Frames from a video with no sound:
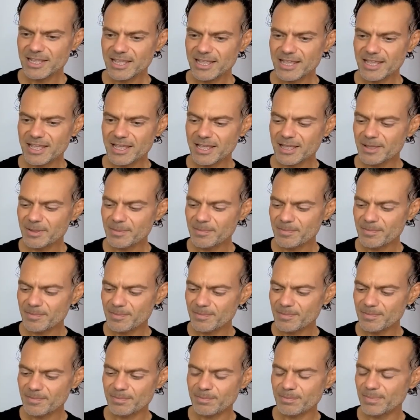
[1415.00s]

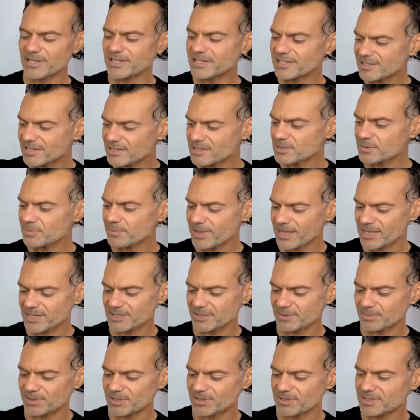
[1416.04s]
Um, but doesn't
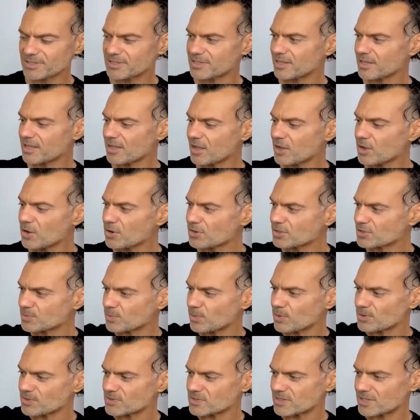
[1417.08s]
matter because the heart
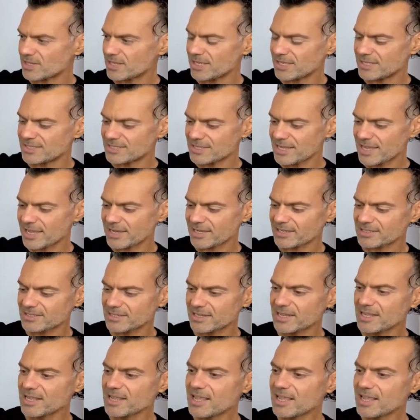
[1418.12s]
was intact.